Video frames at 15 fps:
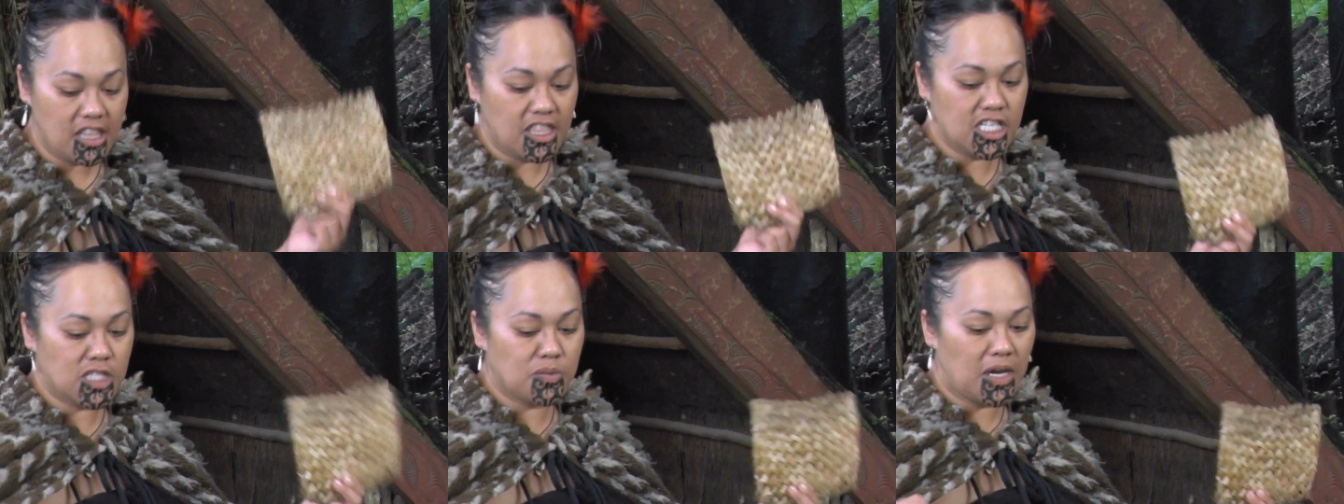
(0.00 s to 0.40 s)

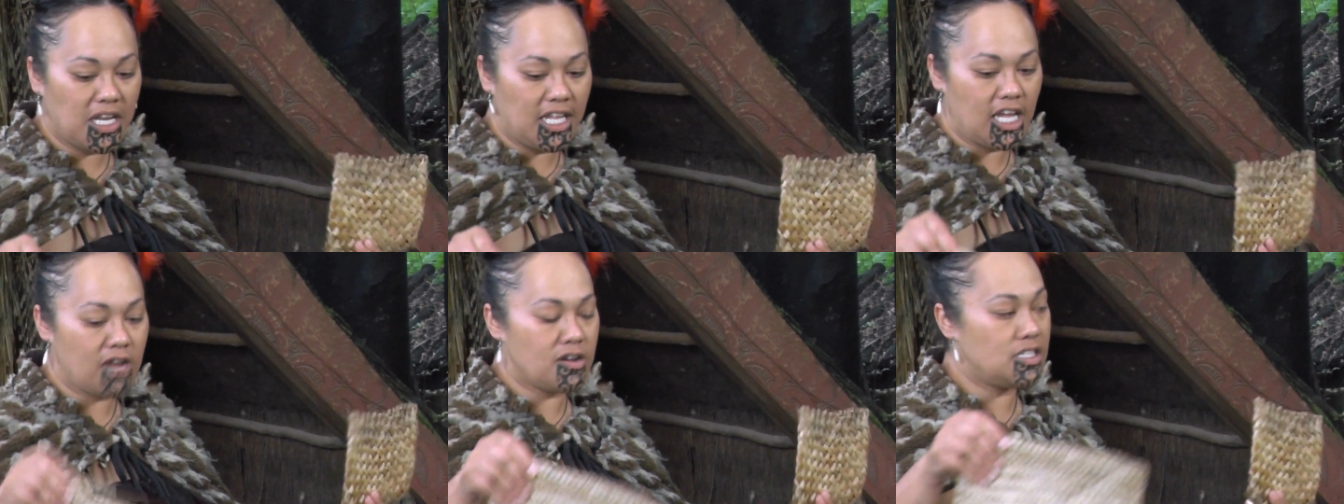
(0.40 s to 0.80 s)
This one
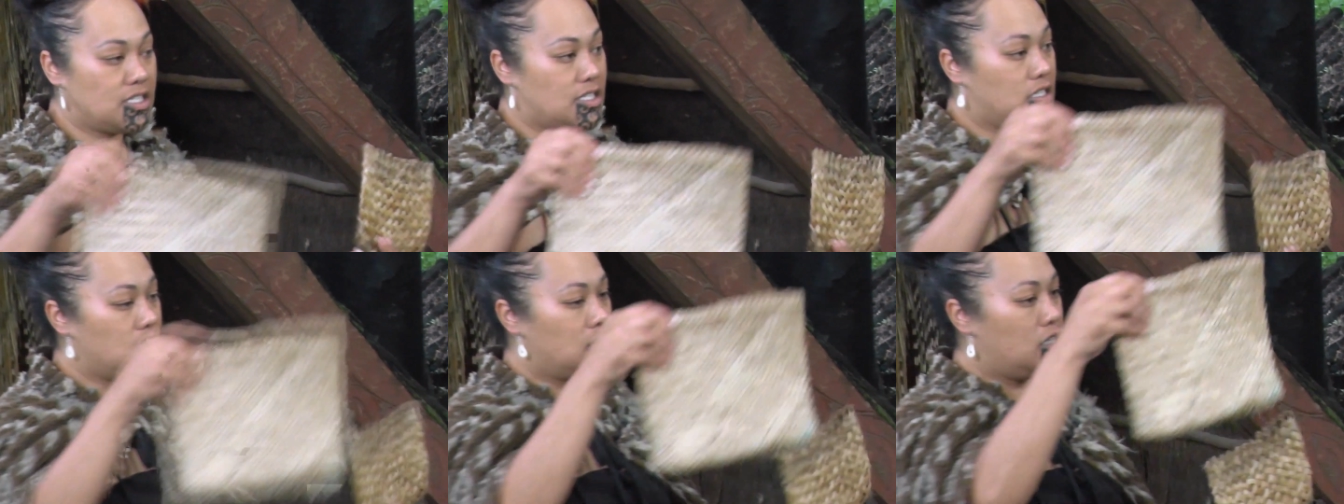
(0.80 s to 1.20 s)
here is
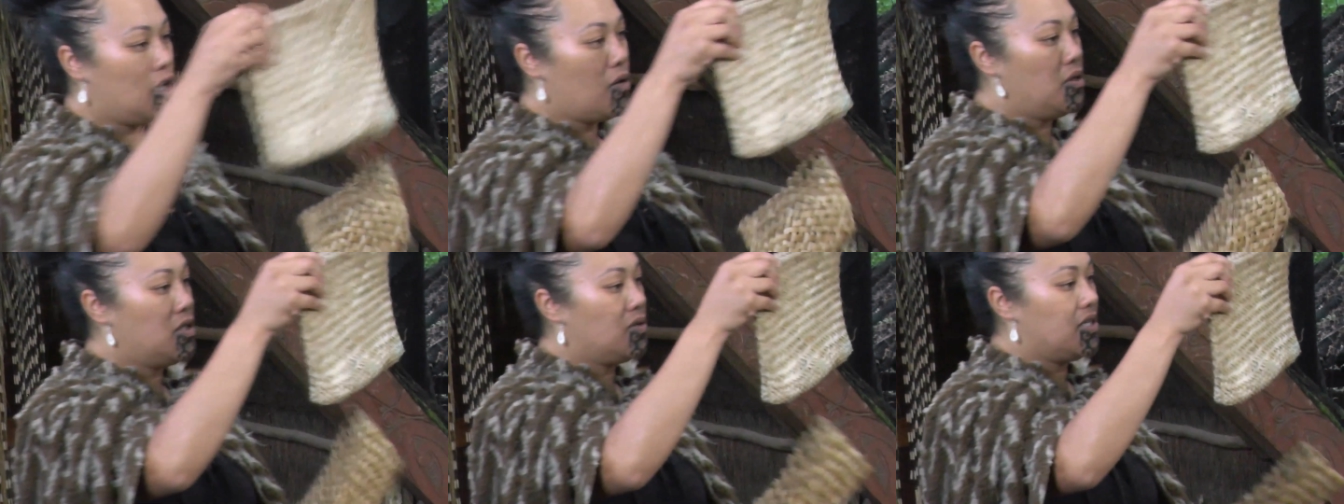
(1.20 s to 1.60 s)

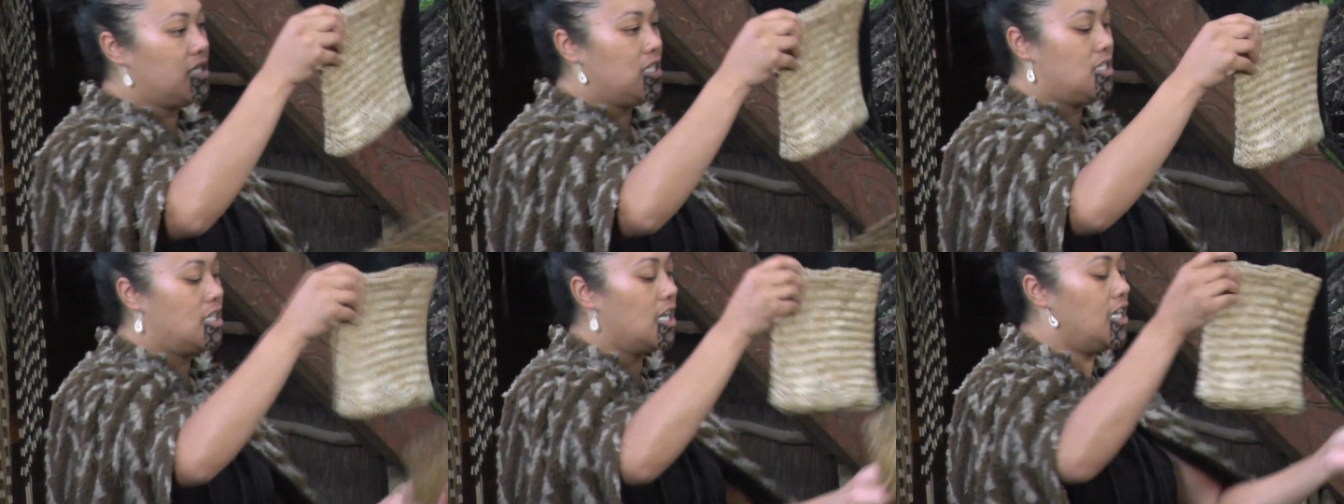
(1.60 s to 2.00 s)
known to us
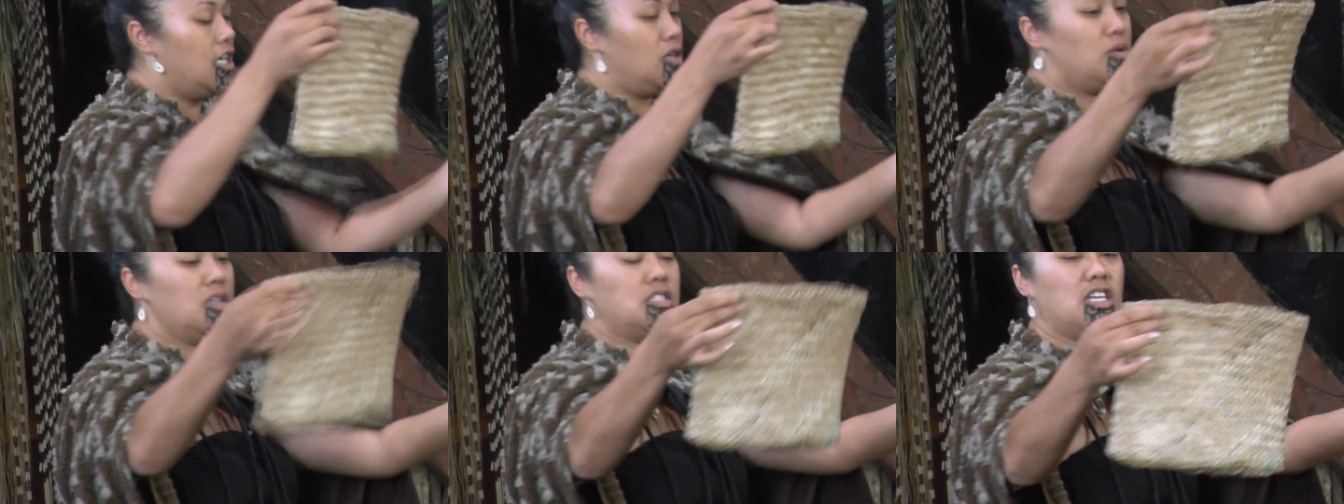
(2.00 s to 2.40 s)
as
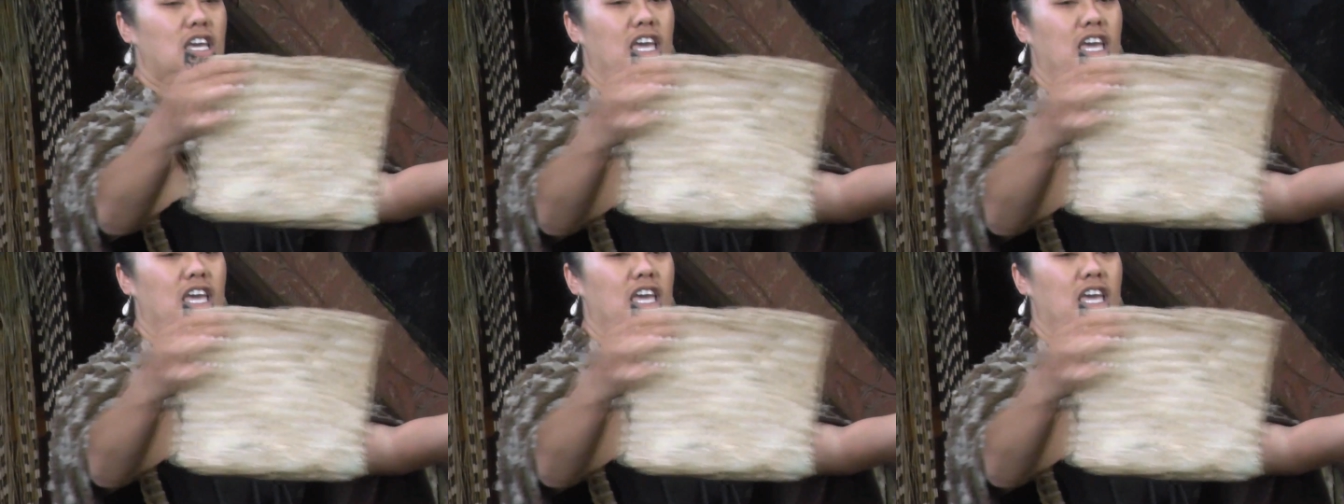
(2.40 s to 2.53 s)
takirua. So